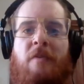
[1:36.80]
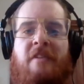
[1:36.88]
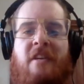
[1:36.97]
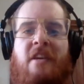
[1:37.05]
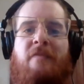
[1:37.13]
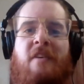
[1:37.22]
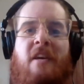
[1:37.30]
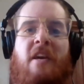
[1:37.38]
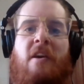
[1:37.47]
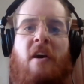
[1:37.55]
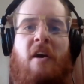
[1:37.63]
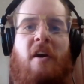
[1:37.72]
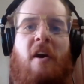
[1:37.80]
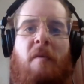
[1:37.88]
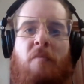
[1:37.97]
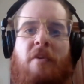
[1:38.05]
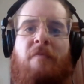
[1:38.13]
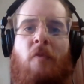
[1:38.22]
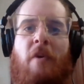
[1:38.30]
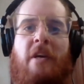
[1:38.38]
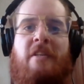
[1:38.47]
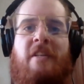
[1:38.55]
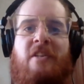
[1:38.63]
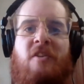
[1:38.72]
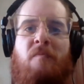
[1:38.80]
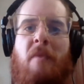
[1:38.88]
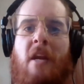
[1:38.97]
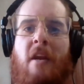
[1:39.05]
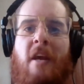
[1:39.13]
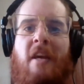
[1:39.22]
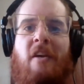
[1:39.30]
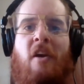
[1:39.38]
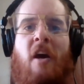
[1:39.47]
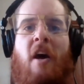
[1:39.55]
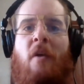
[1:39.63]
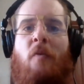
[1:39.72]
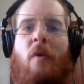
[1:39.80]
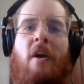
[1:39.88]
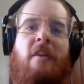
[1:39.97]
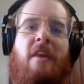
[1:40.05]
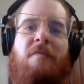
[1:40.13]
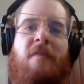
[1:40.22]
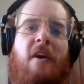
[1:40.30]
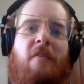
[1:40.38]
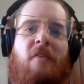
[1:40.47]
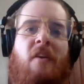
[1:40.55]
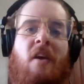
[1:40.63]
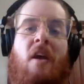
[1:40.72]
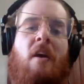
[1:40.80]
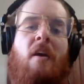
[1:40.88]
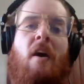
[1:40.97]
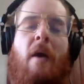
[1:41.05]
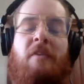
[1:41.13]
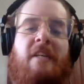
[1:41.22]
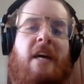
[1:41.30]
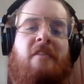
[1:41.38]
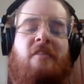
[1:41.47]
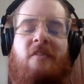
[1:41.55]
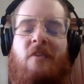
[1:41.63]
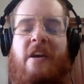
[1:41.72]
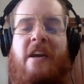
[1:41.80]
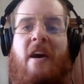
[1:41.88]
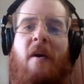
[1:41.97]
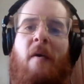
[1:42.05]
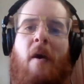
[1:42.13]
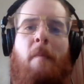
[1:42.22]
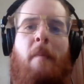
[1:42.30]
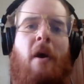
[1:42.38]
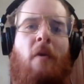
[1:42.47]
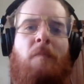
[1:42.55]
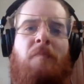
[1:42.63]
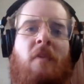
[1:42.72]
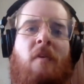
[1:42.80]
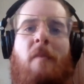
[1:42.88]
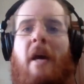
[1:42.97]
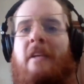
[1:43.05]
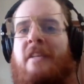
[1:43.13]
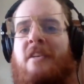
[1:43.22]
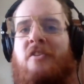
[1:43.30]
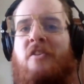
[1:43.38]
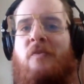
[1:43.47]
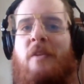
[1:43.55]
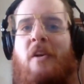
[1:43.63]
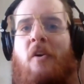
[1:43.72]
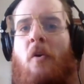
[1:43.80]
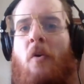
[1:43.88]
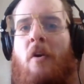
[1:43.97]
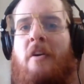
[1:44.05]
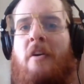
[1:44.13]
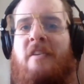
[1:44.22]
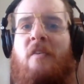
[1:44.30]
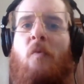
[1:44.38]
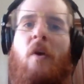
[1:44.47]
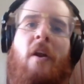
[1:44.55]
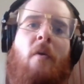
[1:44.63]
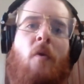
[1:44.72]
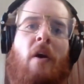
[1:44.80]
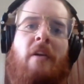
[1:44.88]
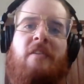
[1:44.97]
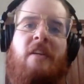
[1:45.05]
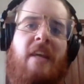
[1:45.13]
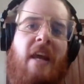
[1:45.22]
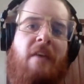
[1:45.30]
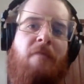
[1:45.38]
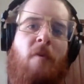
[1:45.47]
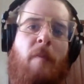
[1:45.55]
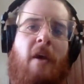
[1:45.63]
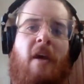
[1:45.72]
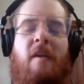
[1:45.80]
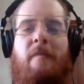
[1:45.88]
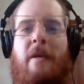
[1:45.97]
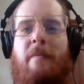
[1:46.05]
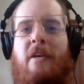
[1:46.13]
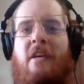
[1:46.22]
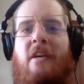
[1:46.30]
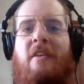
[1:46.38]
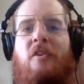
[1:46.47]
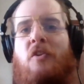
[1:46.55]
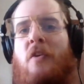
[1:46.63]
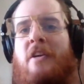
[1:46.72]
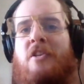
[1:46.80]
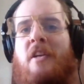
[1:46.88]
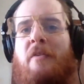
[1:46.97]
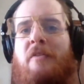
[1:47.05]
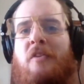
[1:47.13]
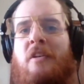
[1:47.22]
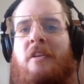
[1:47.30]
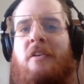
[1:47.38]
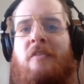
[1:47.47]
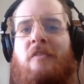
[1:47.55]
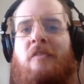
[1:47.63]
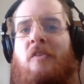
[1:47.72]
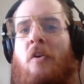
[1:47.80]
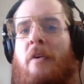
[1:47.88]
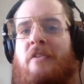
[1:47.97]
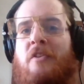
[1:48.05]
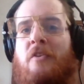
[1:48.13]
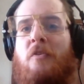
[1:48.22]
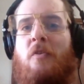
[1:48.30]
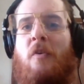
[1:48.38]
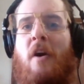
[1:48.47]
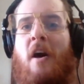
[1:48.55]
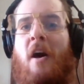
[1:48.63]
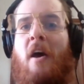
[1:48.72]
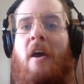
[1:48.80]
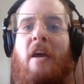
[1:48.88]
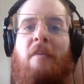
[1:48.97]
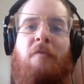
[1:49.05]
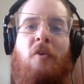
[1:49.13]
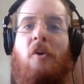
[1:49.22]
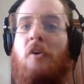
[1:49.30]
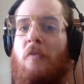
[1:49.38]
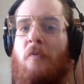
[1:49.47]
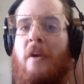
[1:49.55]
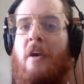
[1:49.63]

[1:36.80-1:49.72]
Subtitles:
I received a brief orientation meeting where they found, I was asked, about my intentions with the course and what I wanted to gain from it and maybe the direction I was looking, going to for a